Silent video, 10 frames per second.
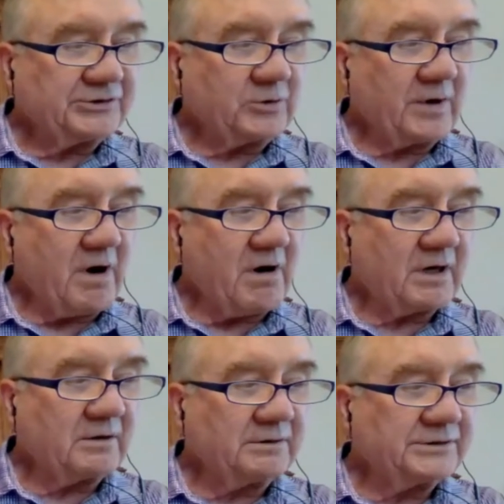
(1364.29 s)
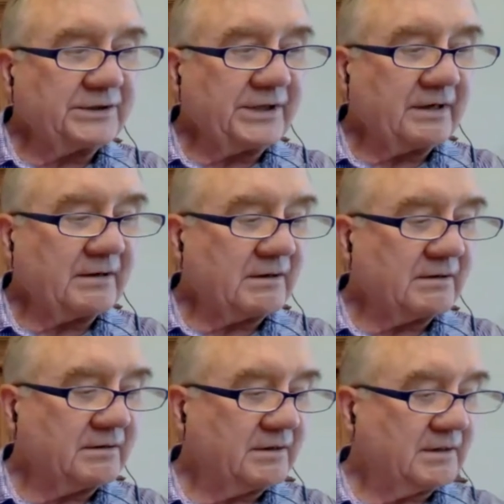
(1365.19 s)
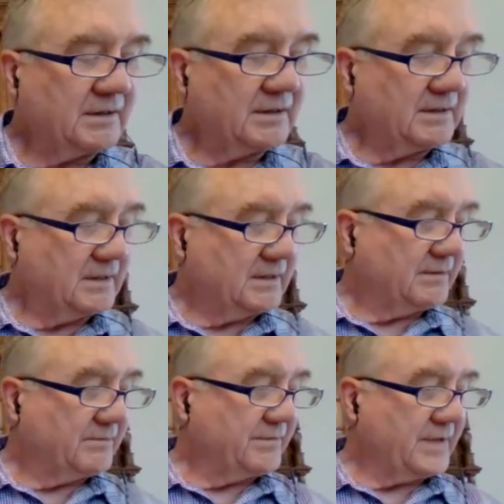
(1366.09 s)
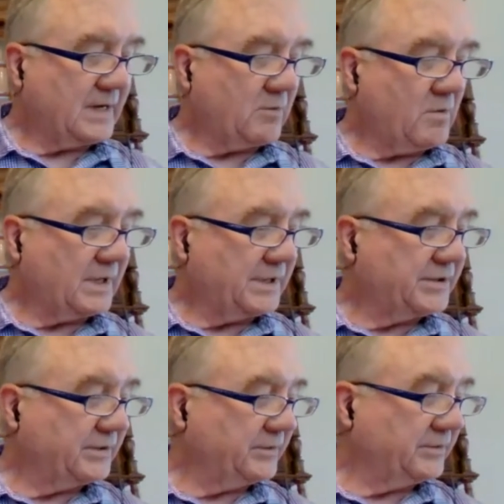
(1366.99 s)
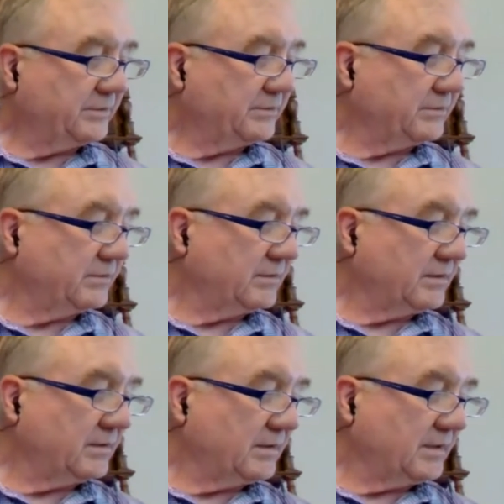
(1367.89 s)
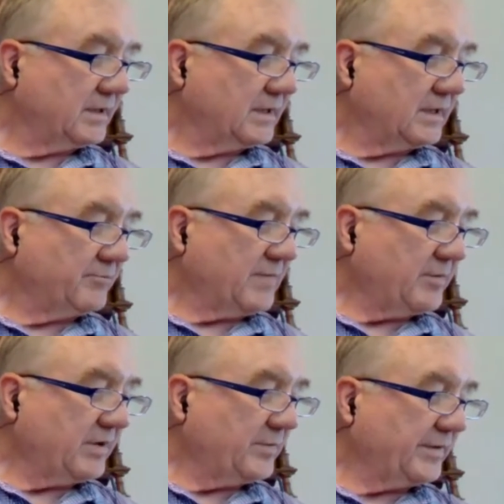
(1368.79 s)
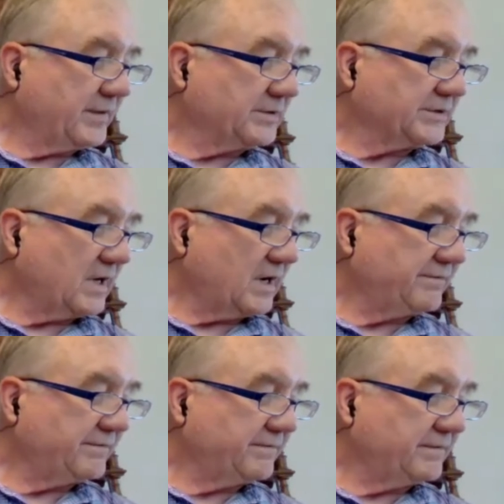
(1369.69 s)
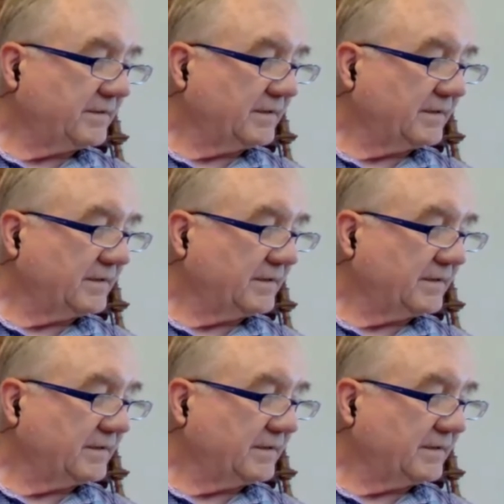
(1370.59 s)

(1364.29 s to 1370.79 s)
articles here that I wanted to, maybe I'll put those off.